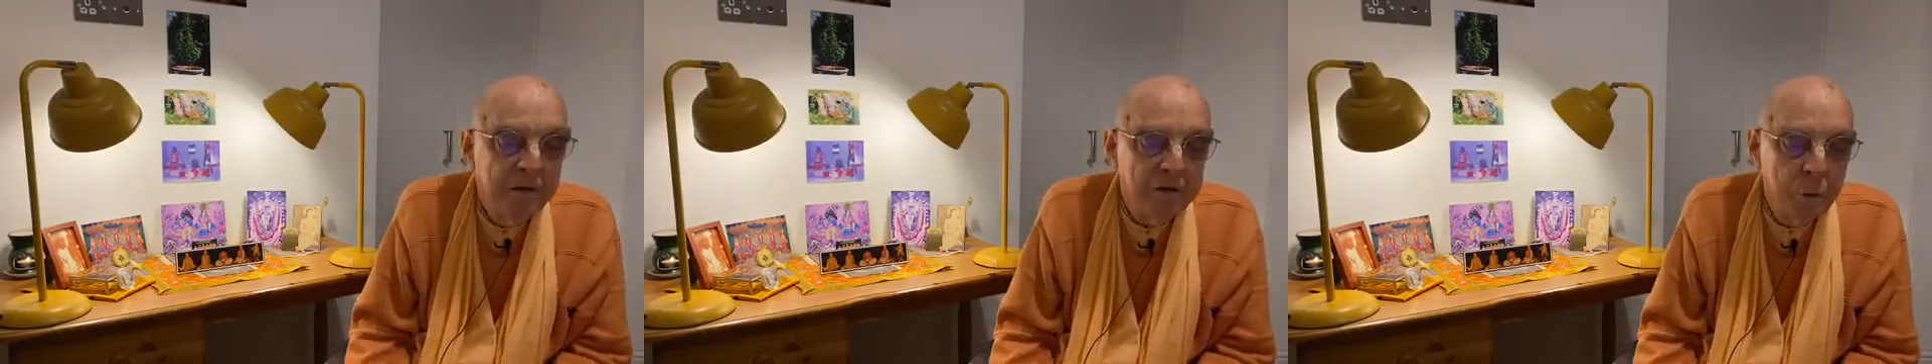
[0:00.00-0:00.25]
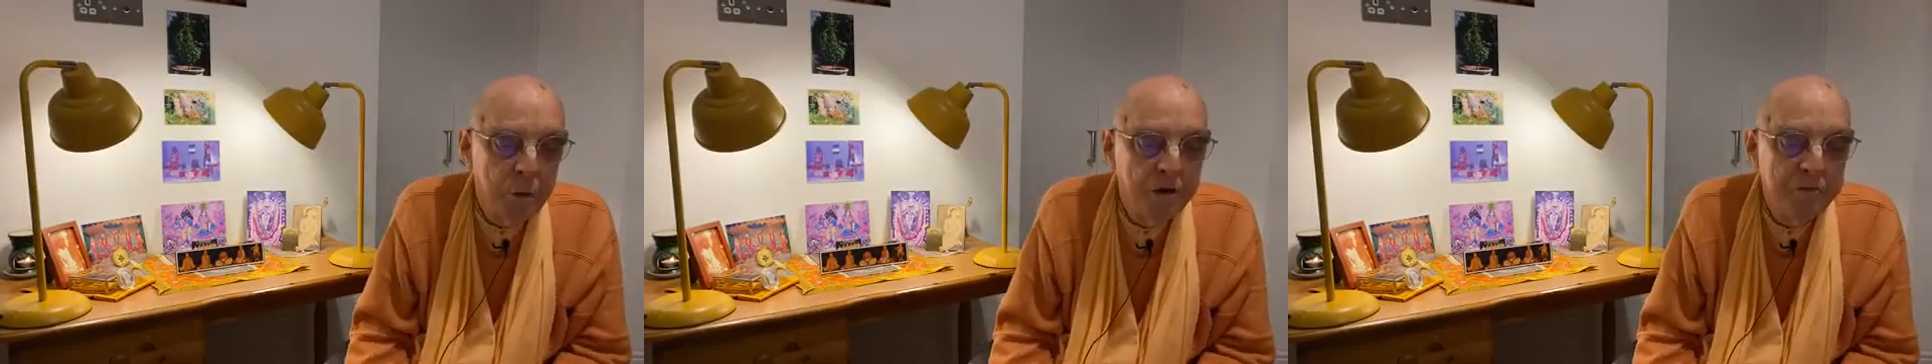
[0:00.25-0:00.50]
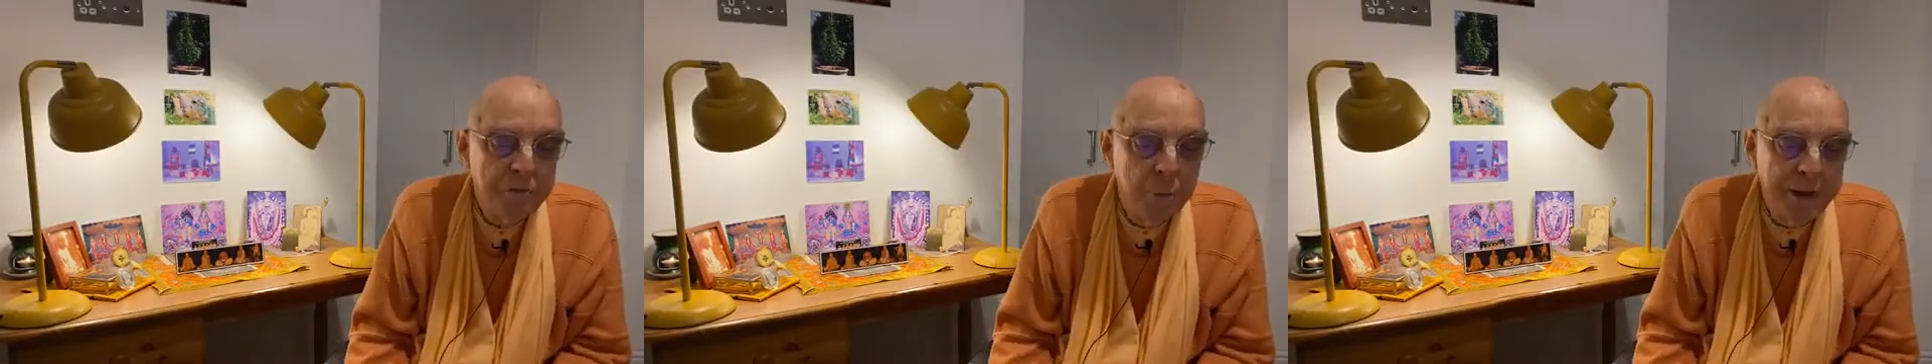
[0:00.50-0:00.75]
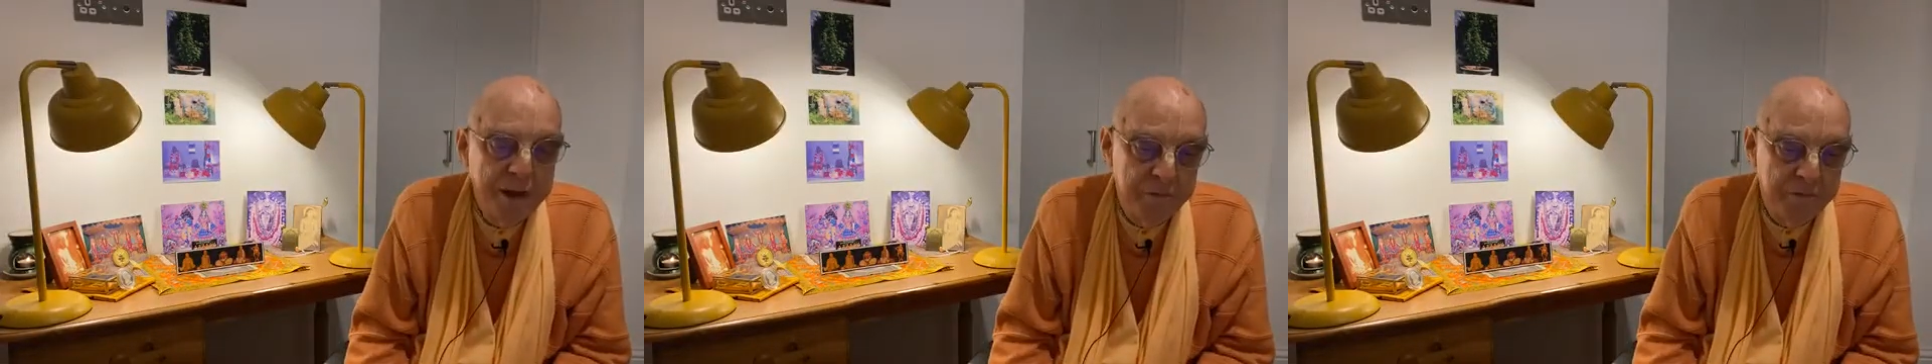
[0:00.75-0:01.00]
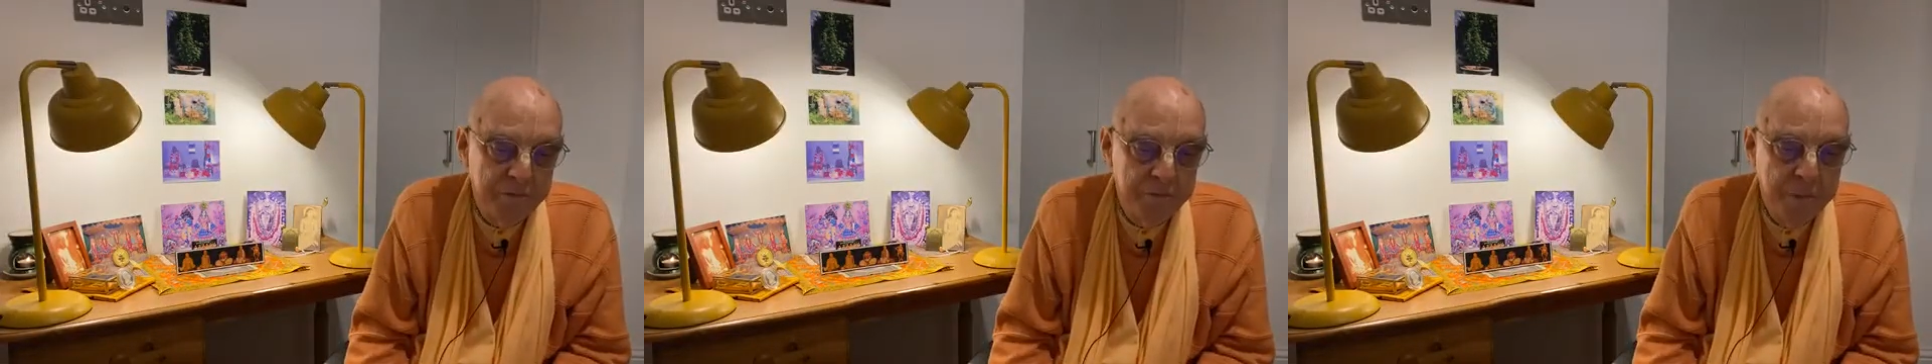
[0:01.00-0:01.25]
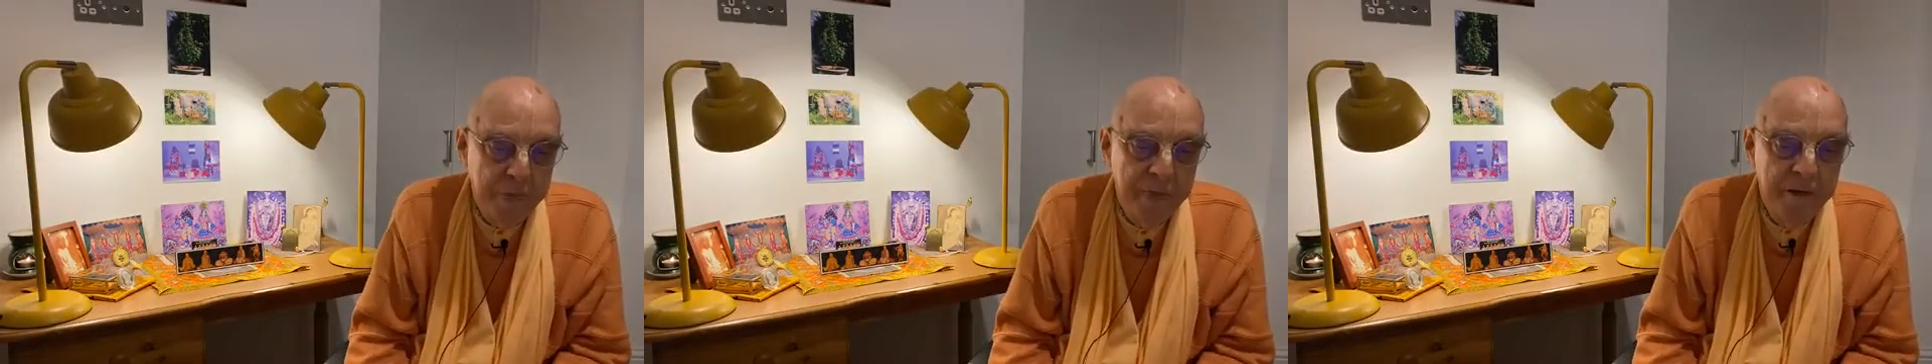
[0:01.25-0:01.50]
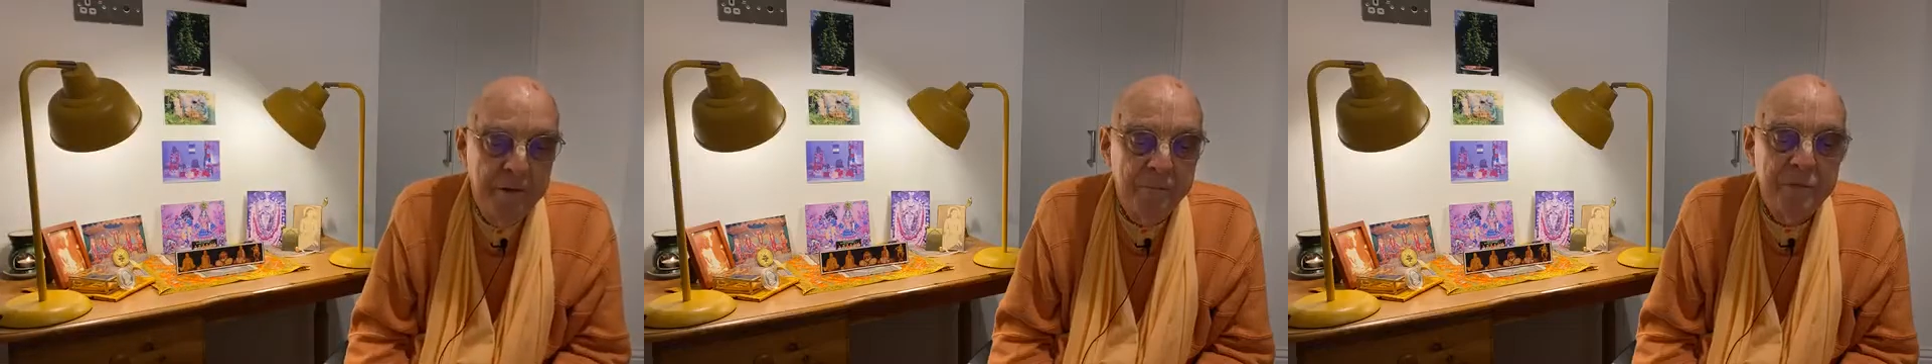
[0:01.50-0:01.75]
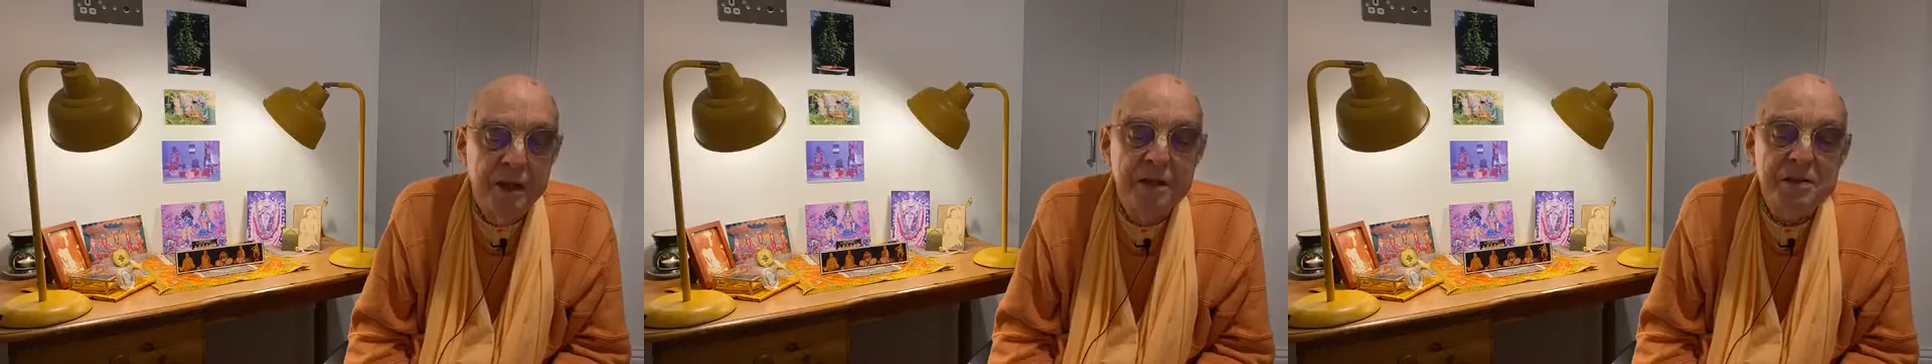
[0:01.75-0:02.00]
12th wave,
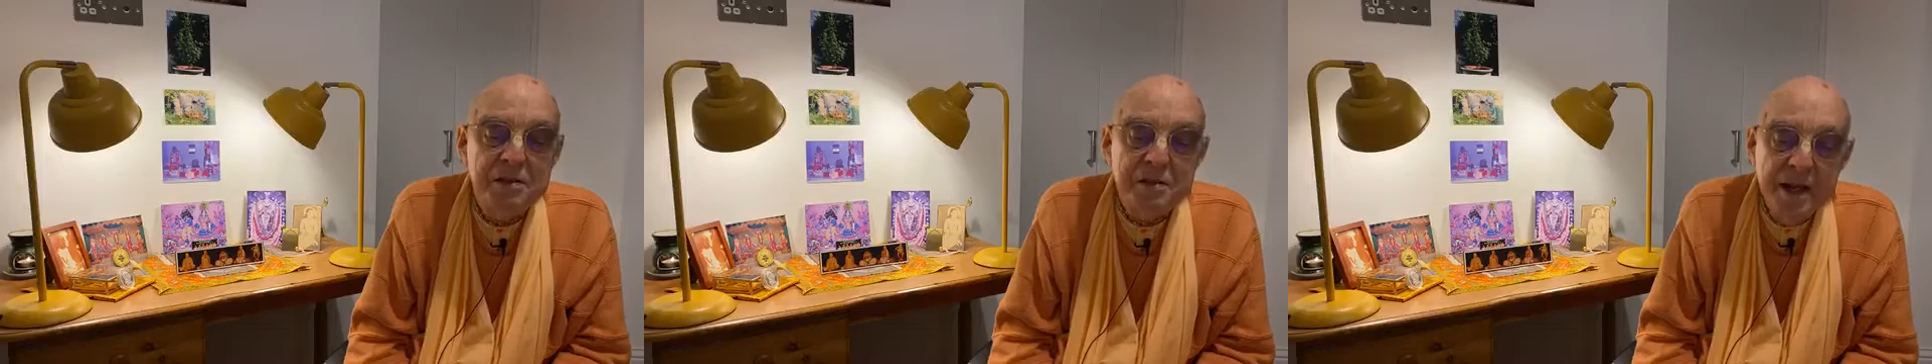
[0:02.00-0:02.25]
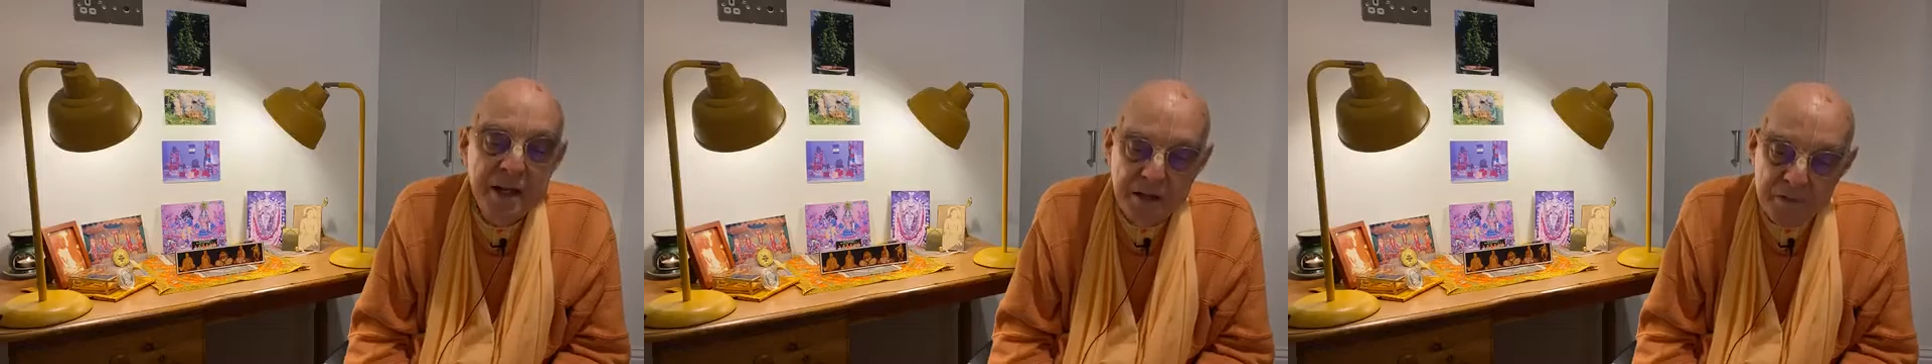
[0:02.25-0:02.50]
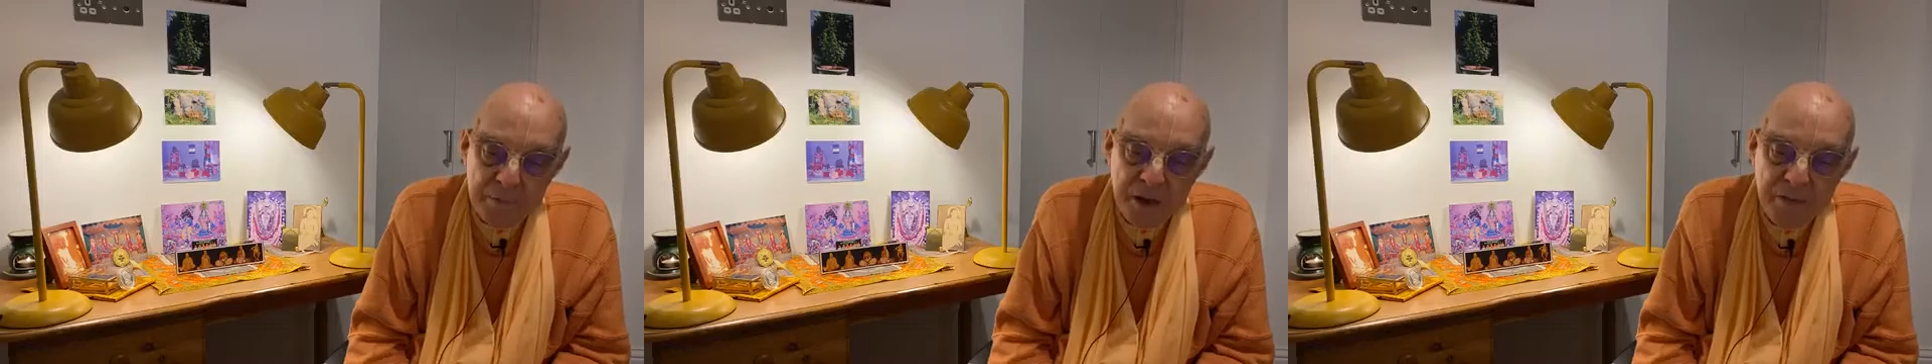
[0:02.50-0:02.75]
it is stated